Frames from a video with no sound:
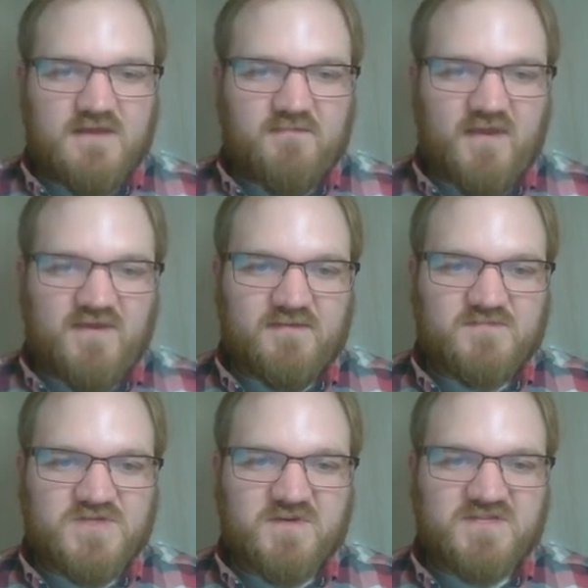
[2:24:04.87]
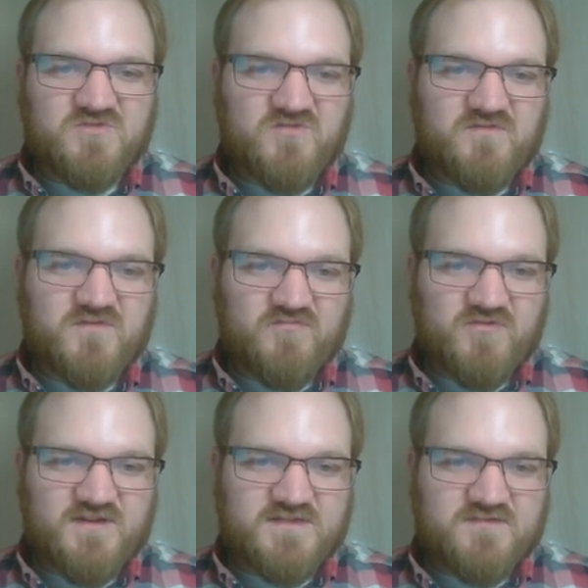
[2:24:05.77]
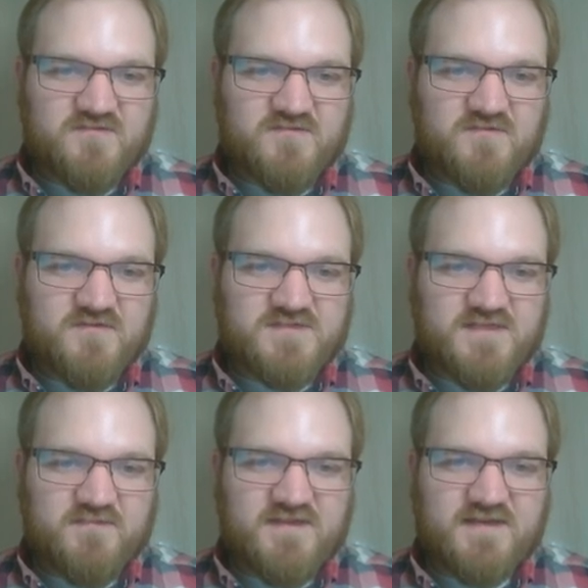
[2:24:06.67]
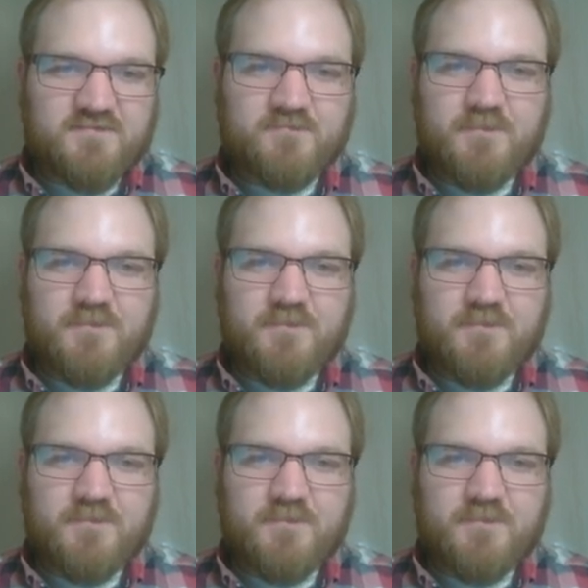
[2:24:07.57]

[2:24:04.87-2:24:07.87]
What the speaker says: Maybe do a dual footprint or something.